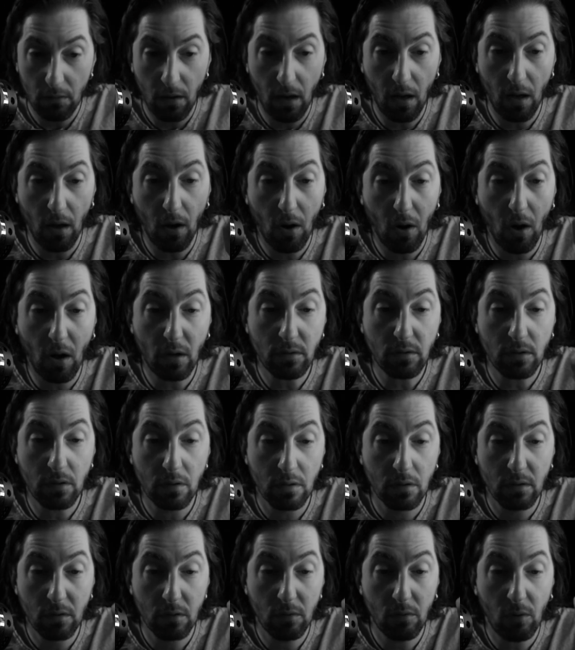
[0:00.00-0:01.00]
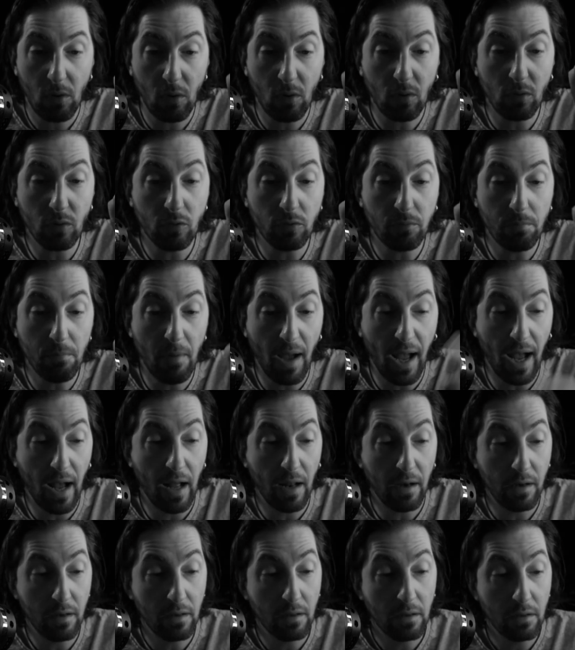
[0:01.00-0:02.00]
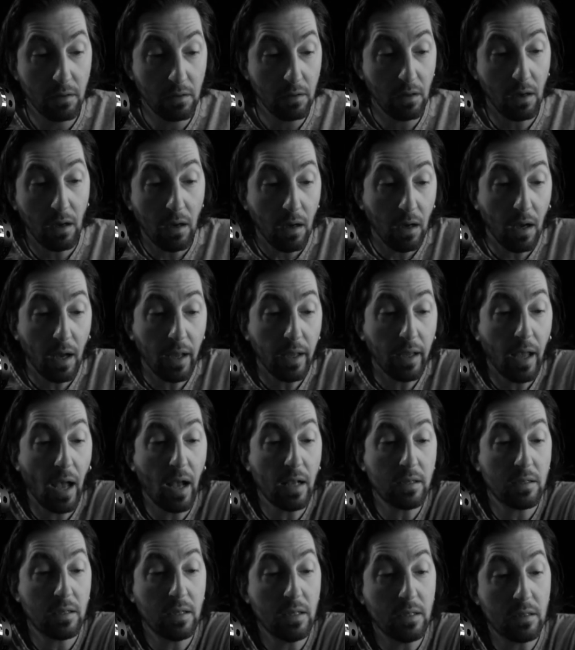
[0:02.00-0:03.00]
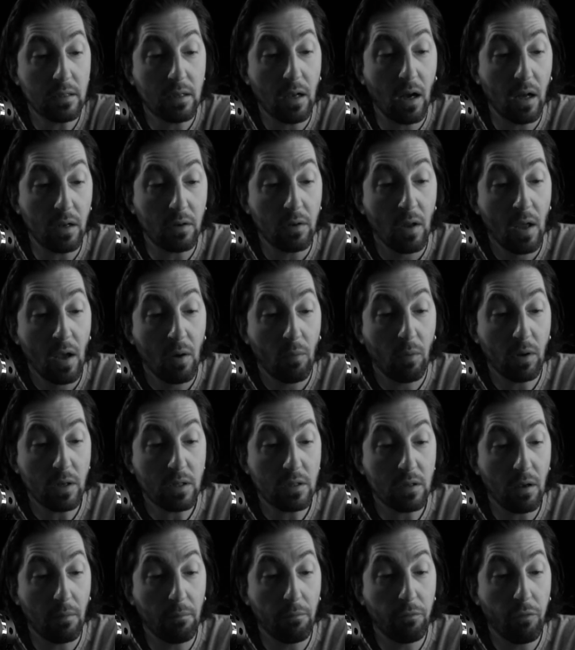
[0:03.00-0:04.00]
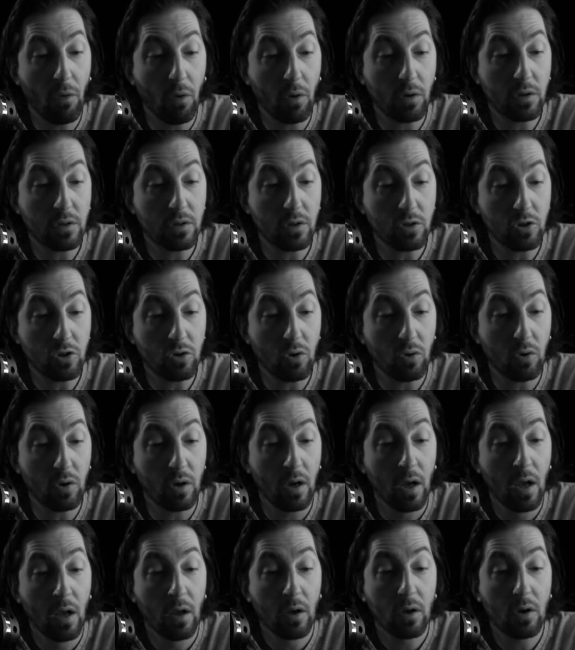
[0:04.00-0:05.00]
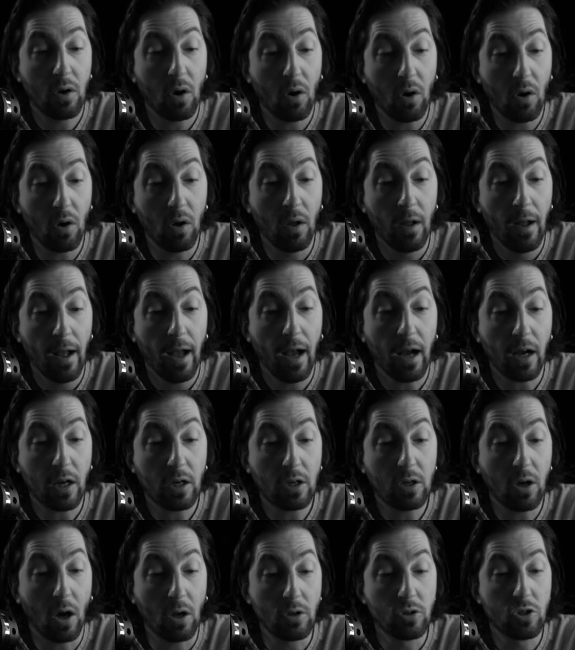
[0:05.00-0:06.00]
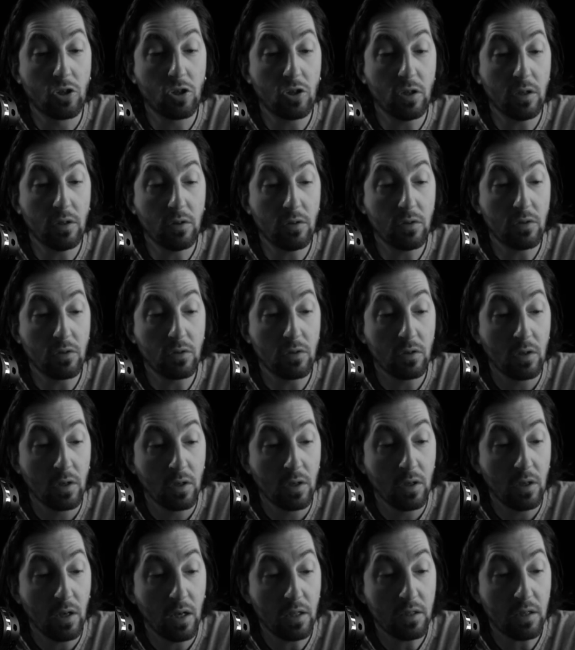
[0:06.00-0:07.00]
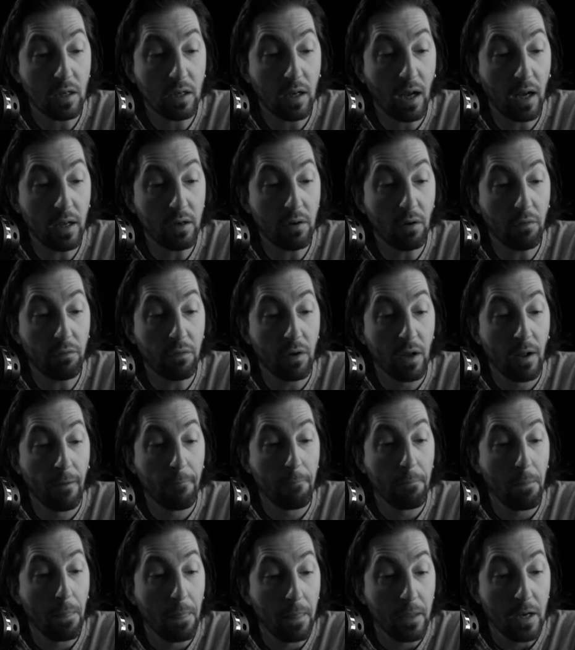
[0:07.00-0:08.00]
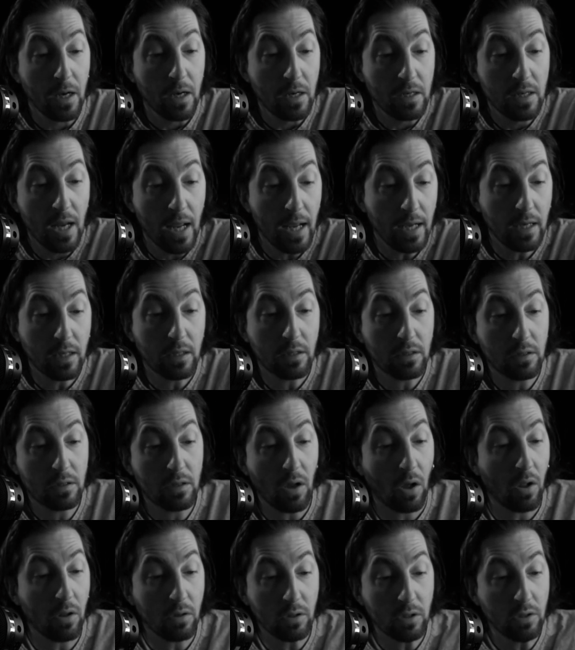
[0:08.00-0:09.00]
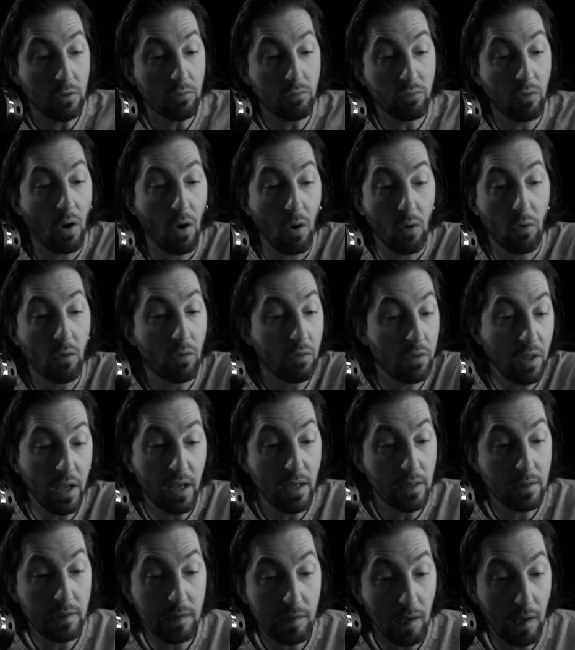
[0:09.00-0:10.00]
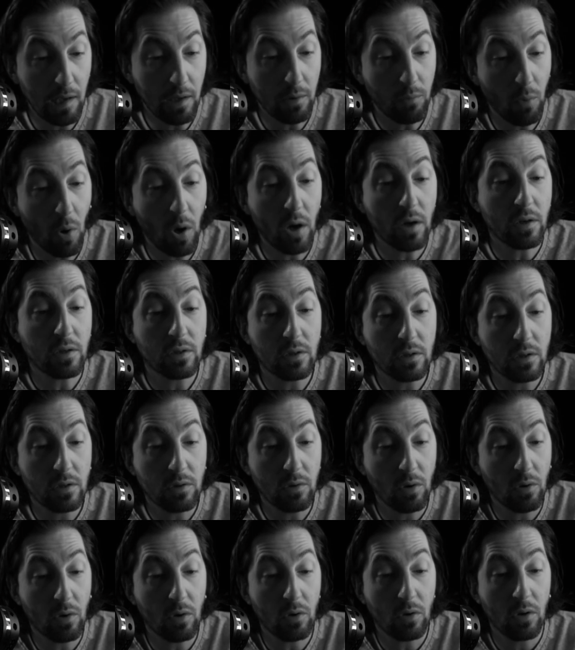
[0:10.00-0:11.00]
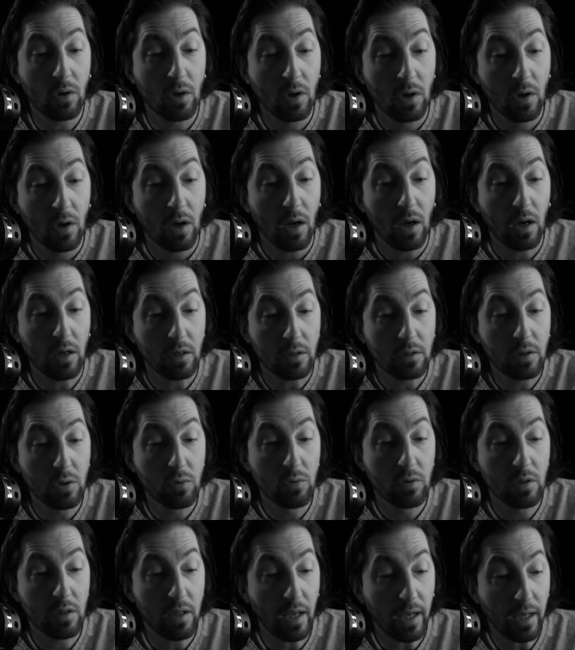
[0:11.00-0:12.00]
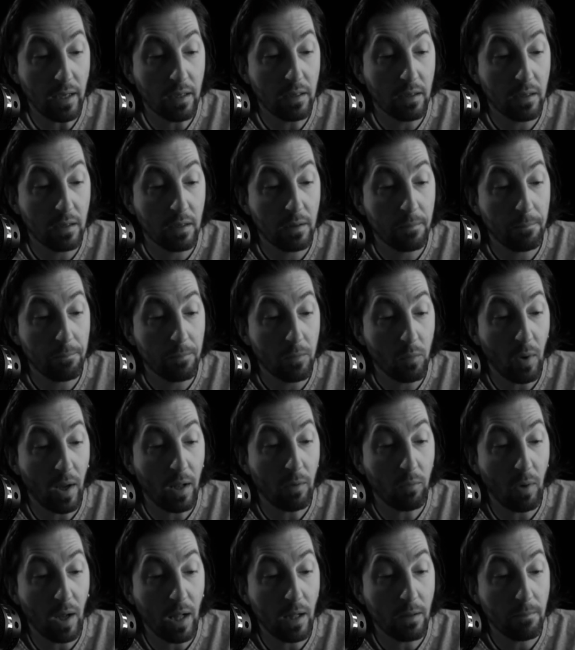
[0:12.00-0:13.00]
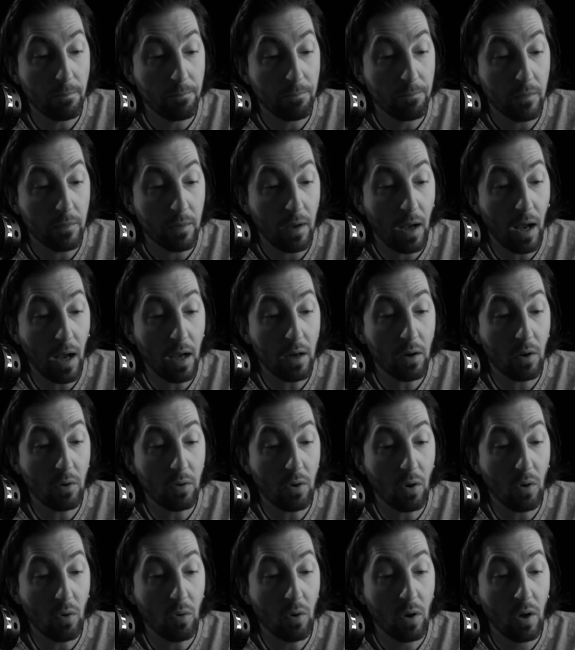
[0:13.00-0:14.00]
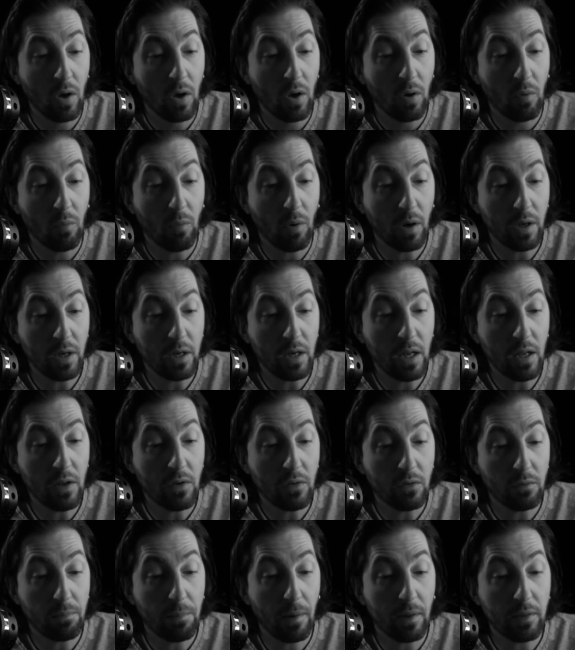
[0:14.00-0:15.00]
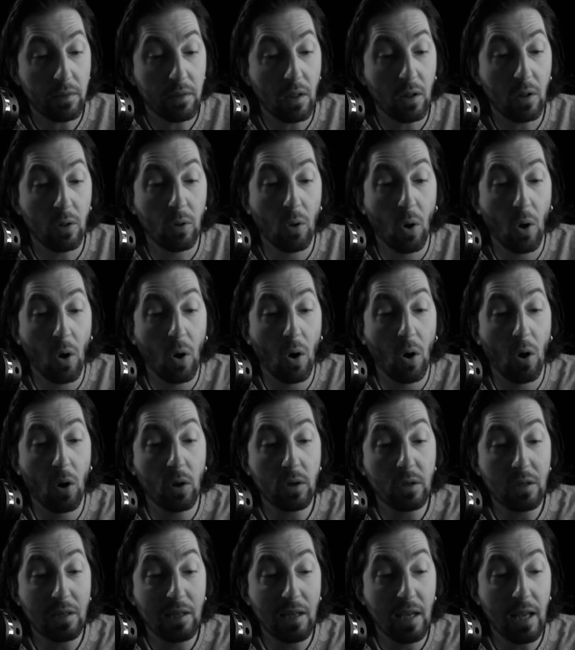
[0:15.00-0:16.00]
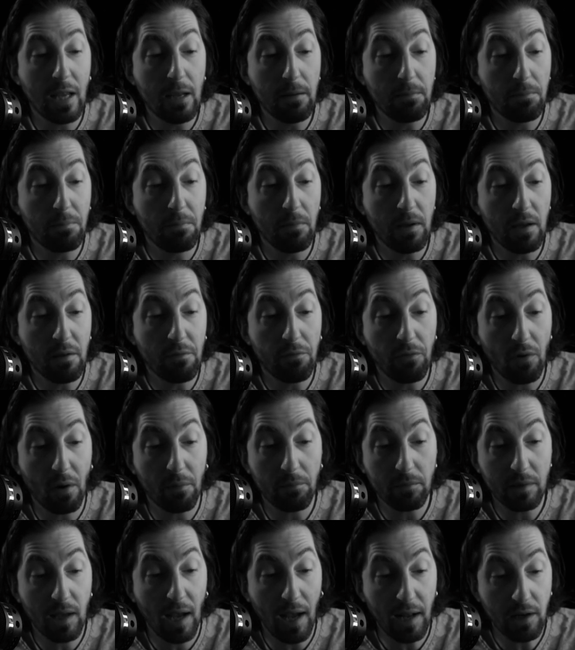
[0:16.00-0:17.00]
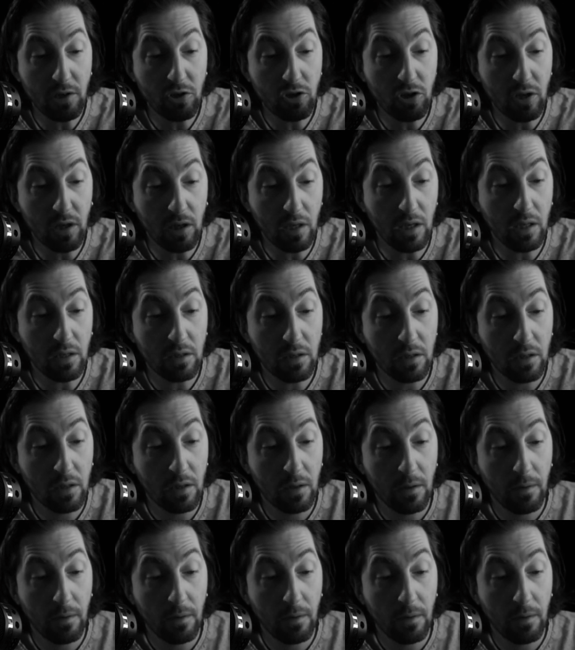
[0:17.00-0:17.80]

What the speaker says: A hot old man. I guess he's got what some folks ashore call a conscience. It's a kind of tick-dolly row, they say, worse nor a toothache. Well, I don't know what it is, but the Lord keep me from catching it.